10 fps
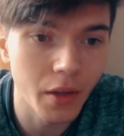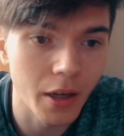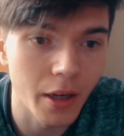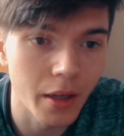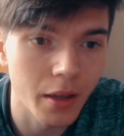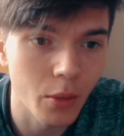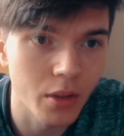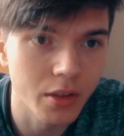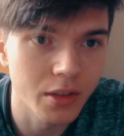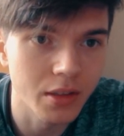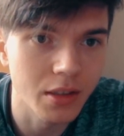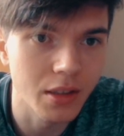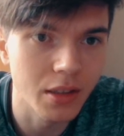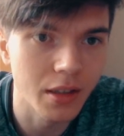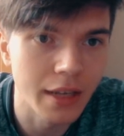uh, there was
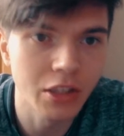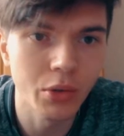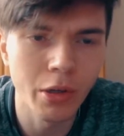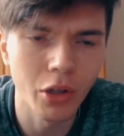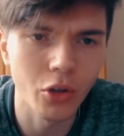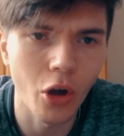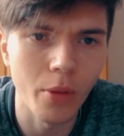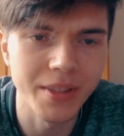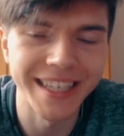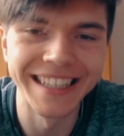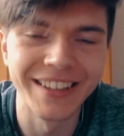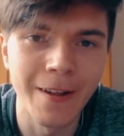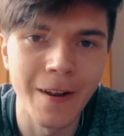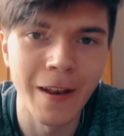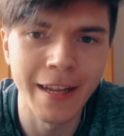the history dot com site
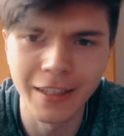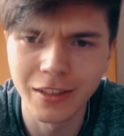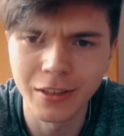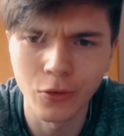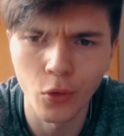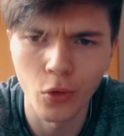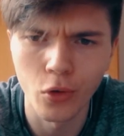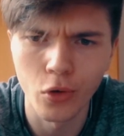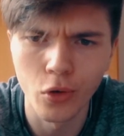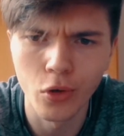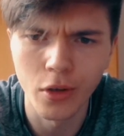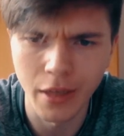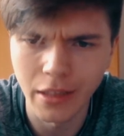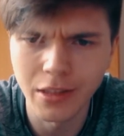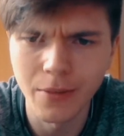linked, or
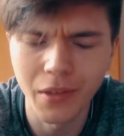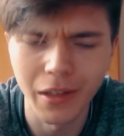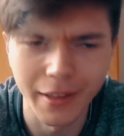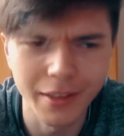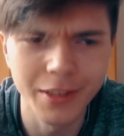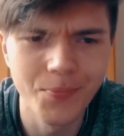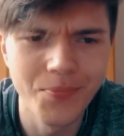yes, linked,